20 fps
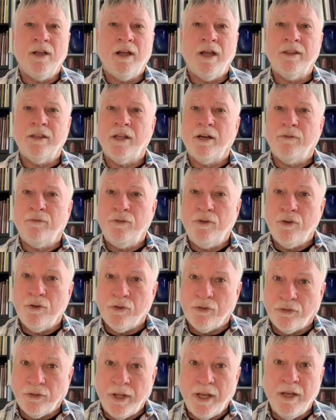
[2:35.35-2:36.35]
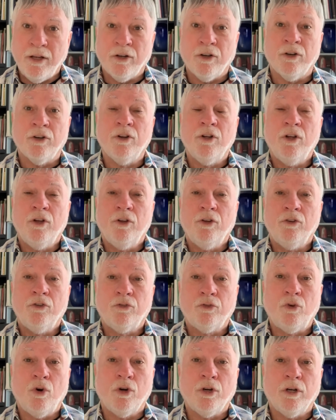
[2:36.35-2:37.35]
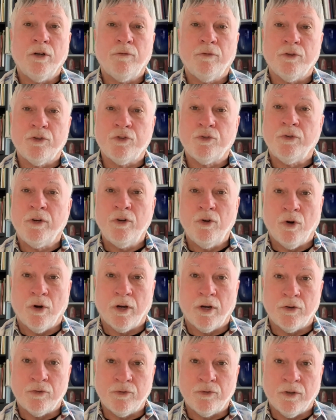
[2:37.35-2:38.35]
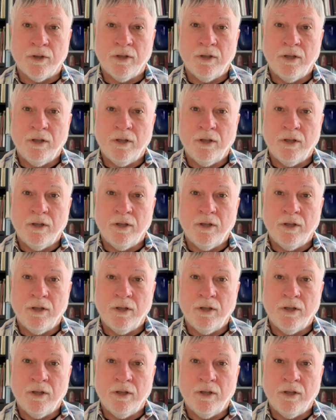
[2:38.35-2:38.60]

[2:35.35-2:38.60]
and then a few years later scored it for string orchestra